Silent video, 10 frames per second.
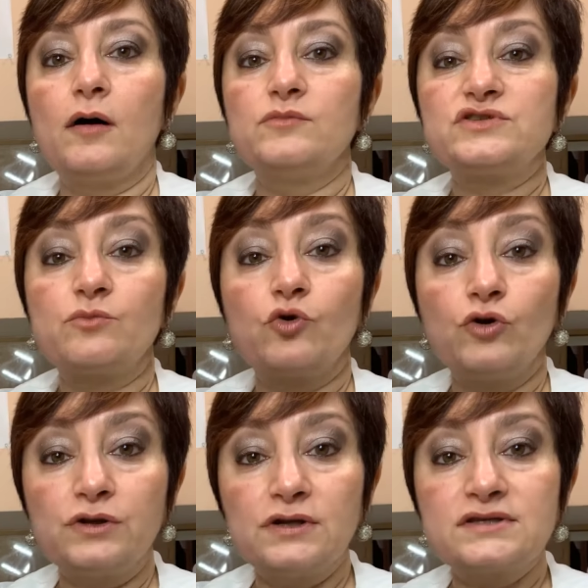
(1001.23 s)
some
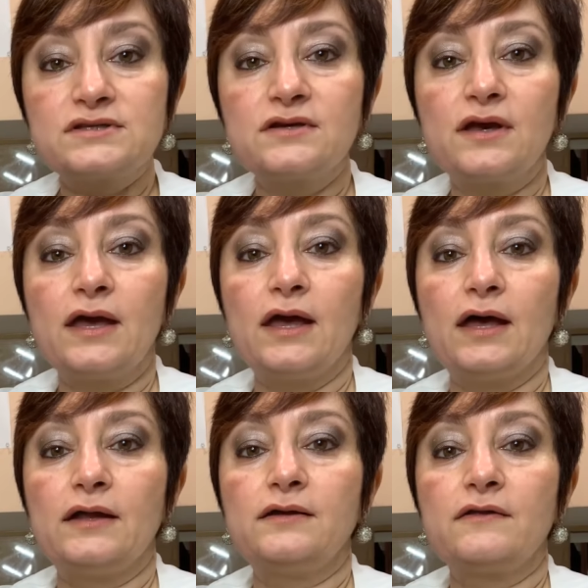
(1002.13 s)
goodness,
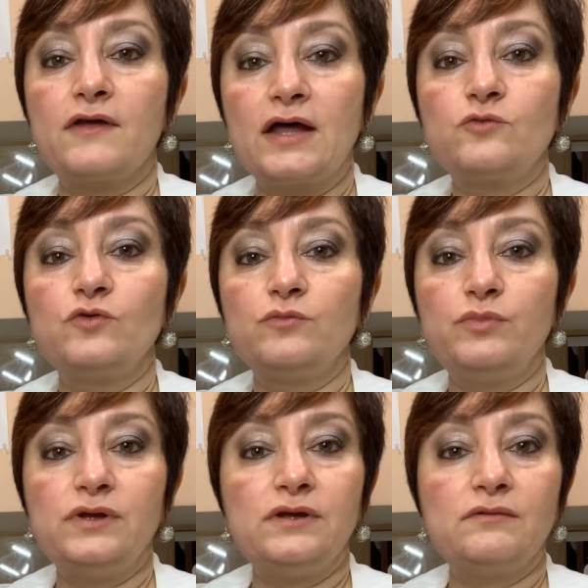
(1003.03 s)
and that would
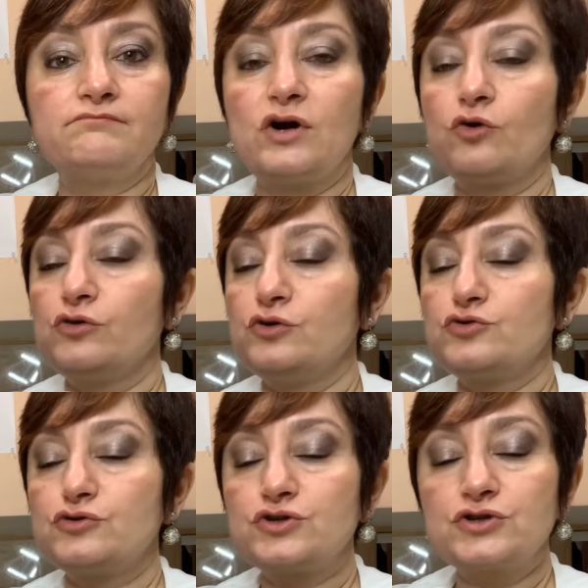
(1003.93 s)
be a good
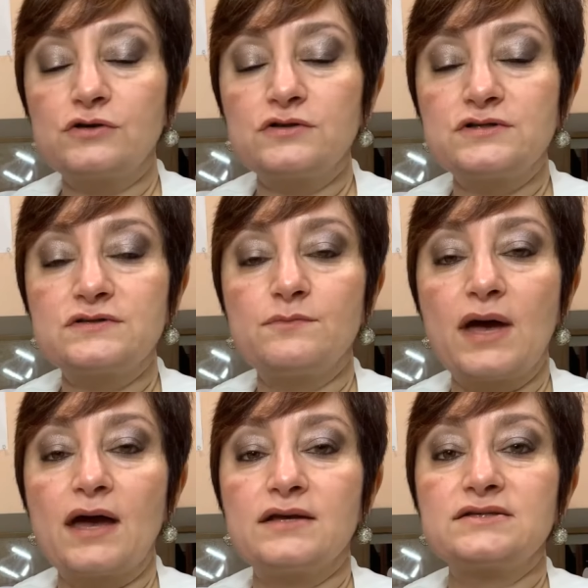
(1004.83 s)
nutritionist
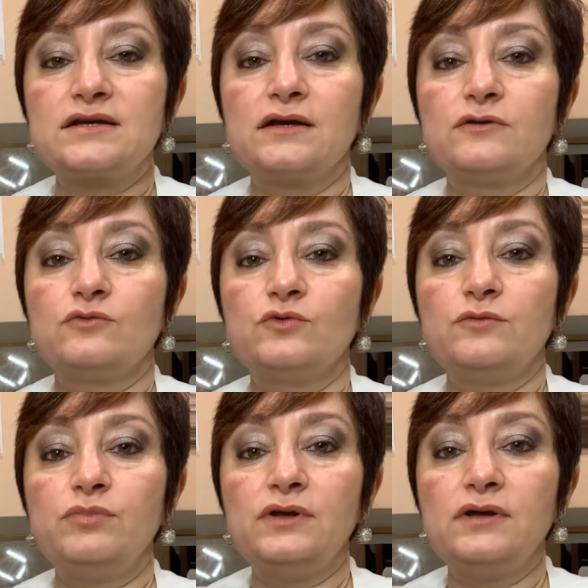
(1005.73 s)
mask. It
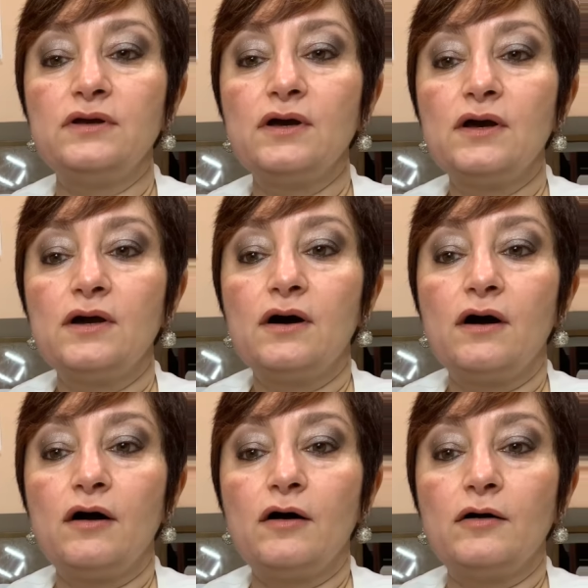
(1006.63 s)
would be
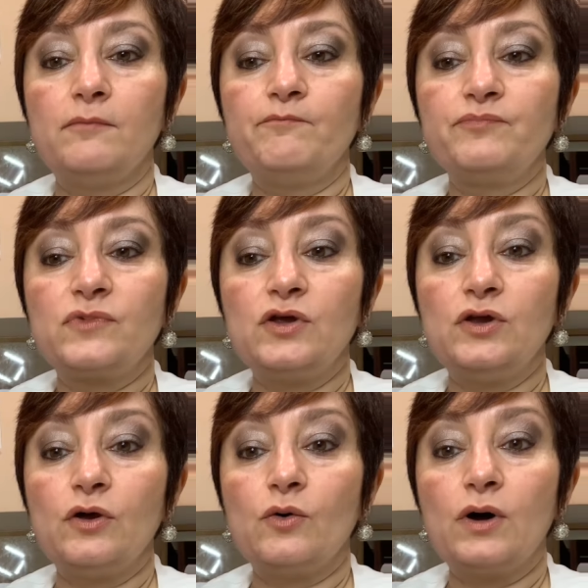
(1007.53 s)
you
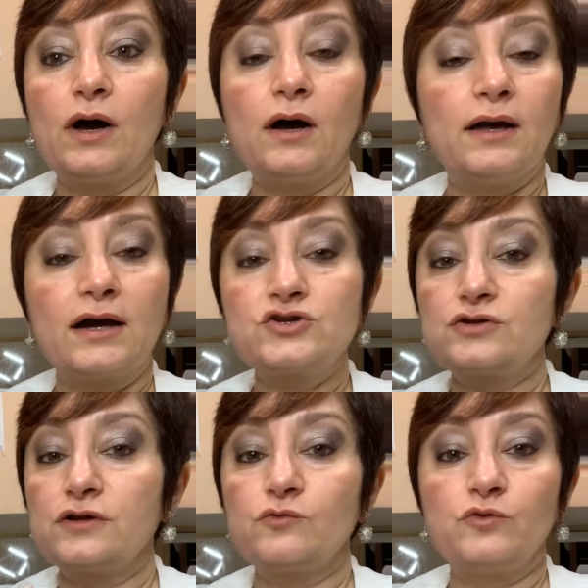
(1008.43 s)
know,
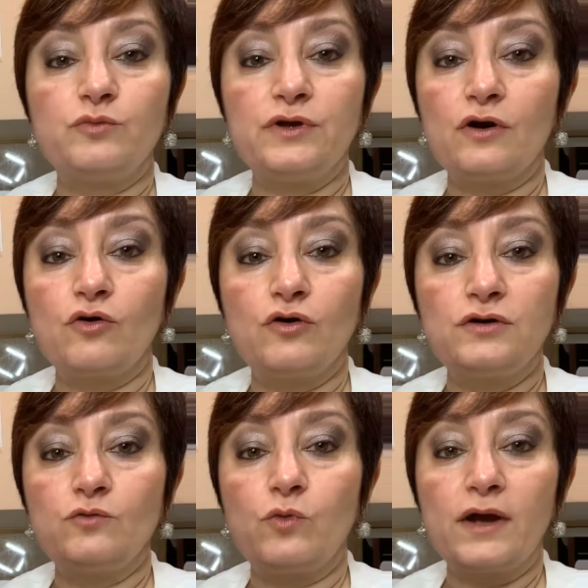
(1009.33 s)
actually it would be a
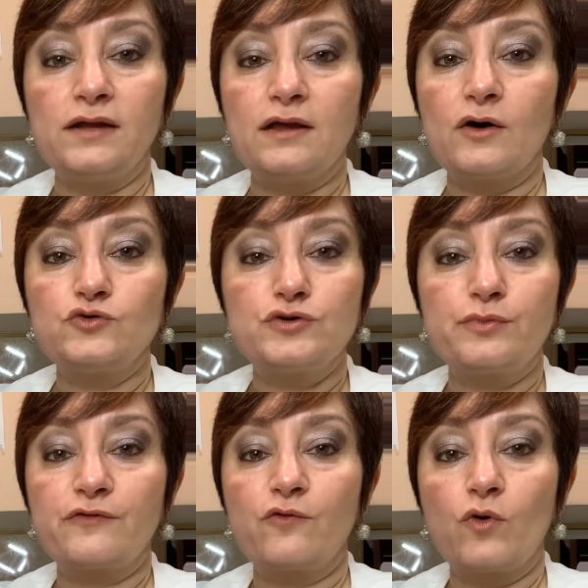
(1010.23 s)
good way now to
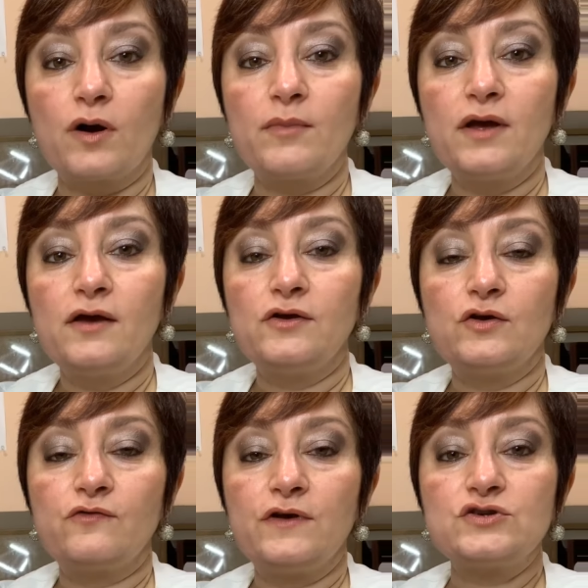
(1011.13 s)
perform your
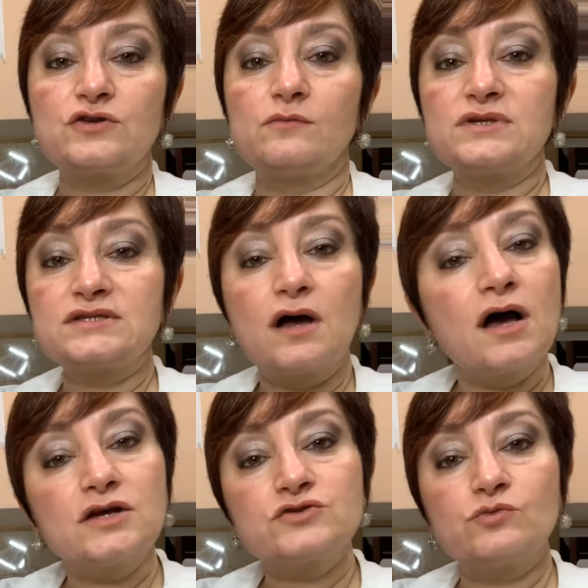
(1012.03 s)
facial
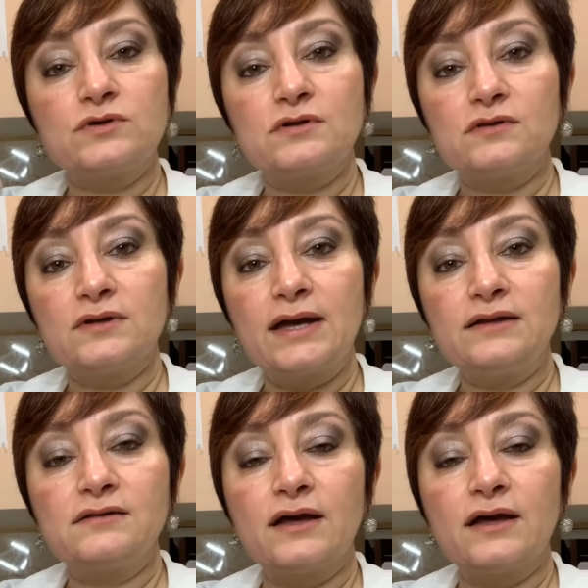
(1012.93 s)
massage with the light